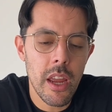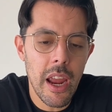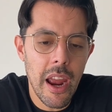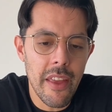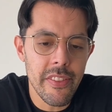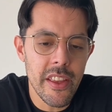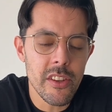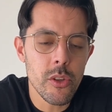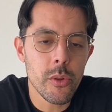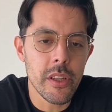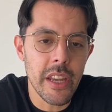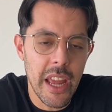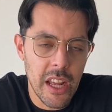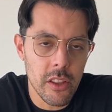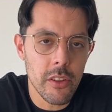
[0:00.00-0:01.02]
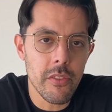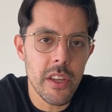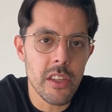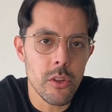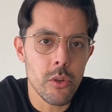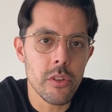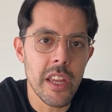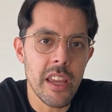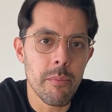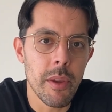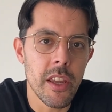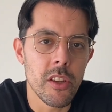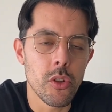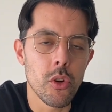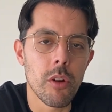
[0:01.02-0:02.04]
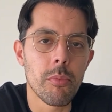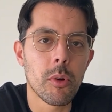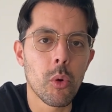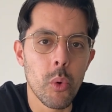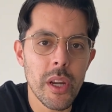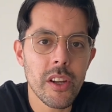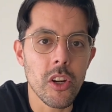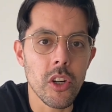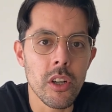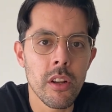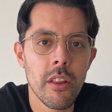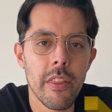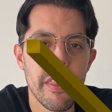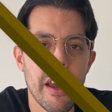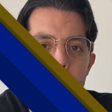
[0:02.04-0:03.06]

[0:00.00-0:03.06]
and then you can elevate your name in Europe quicker that